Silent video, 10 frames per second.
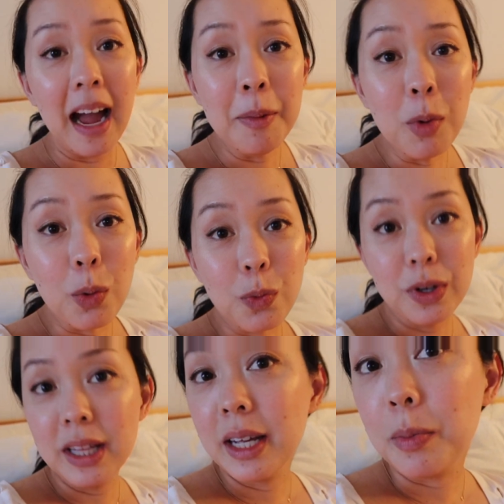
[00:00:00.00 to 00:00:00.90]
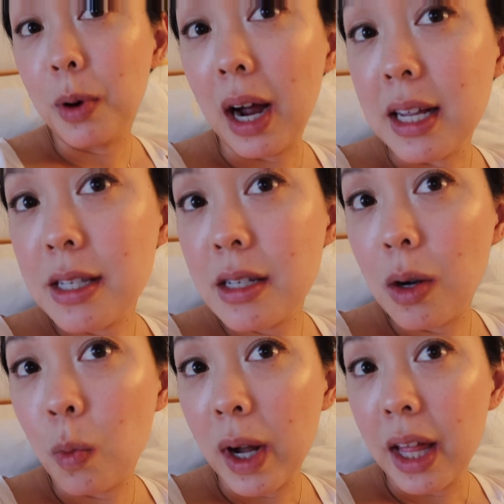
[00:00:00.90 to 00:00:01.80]
I'm really impressed
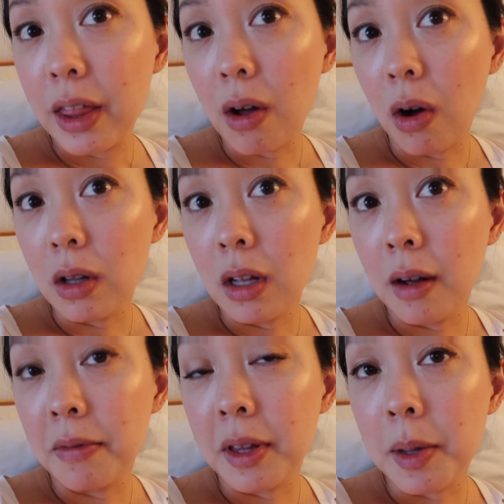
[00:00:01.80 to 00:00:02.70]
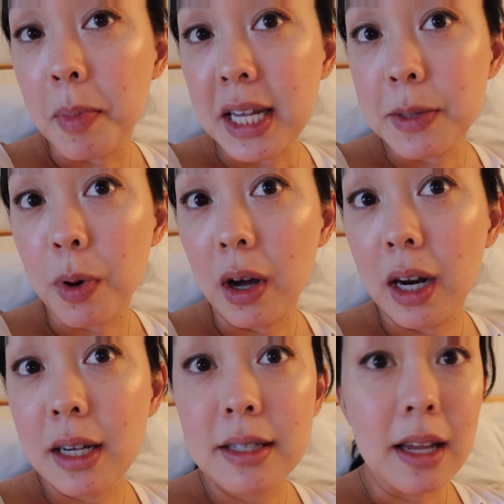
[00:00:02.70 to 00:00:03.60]
with all of the base
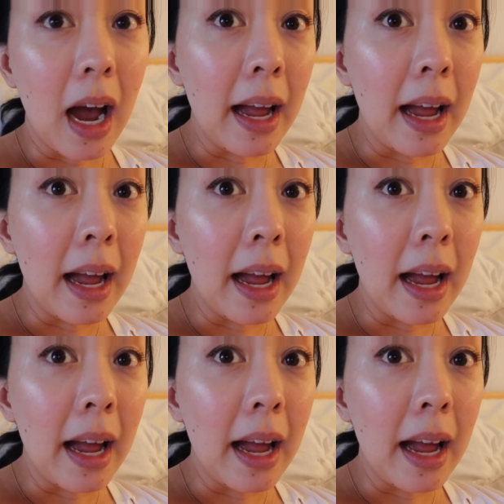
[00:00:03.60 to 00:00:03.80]
products.